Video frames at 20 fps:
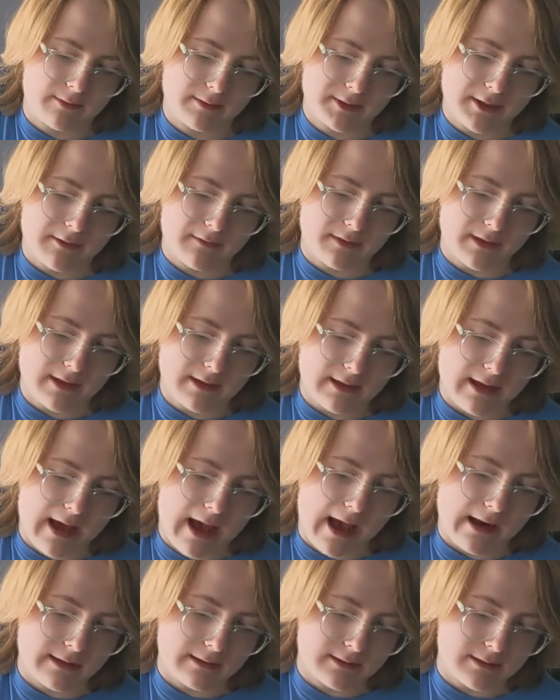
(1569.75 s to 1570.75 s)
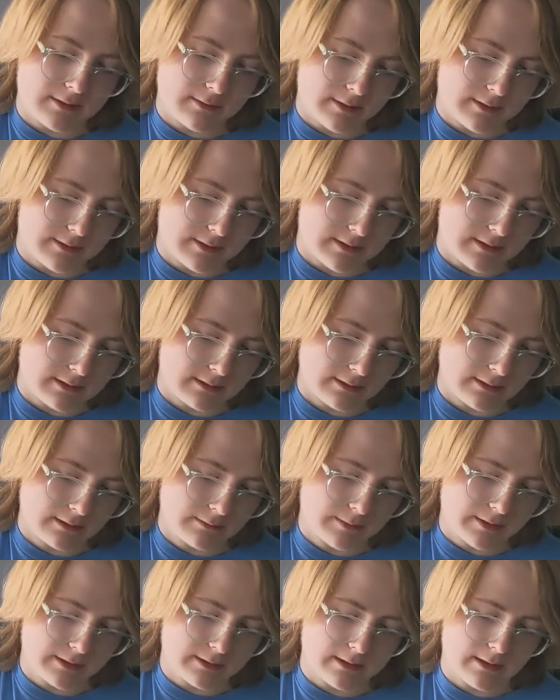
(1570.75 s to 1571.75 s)
which I think added to it just a
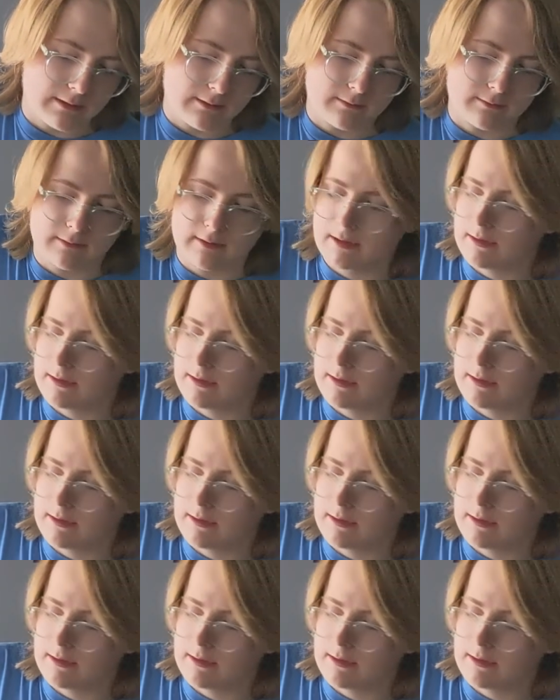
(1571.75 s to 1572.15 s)
little bit, though.